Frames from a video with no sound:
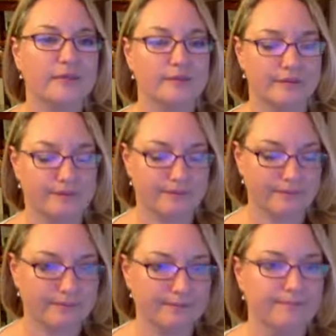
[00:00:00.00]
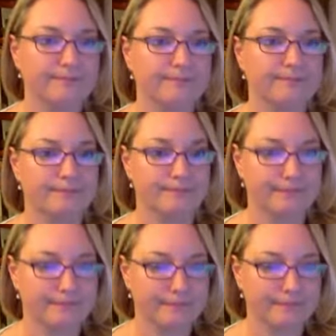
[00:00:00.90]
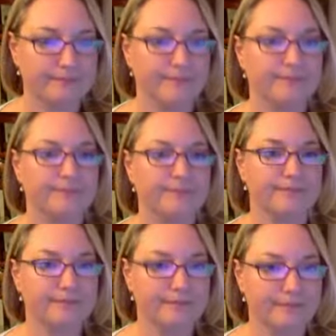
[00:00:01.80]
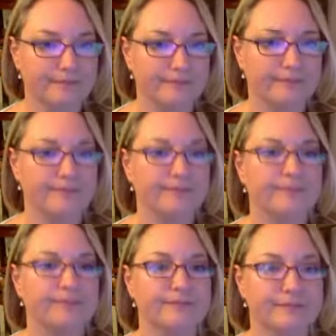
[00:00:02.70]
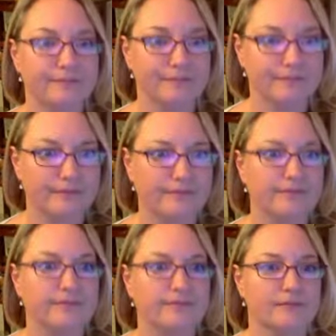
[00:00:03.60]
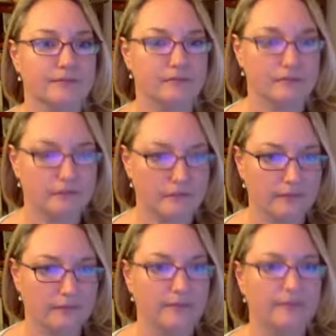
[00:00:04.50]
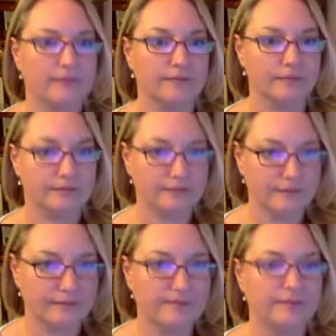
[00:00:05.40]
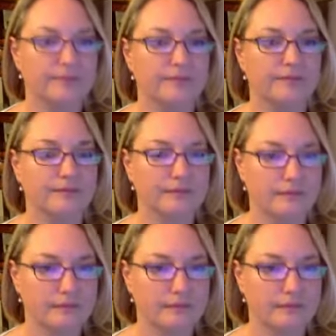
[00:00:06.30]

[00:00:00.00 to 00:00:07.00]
No words are spoken by the person on screen.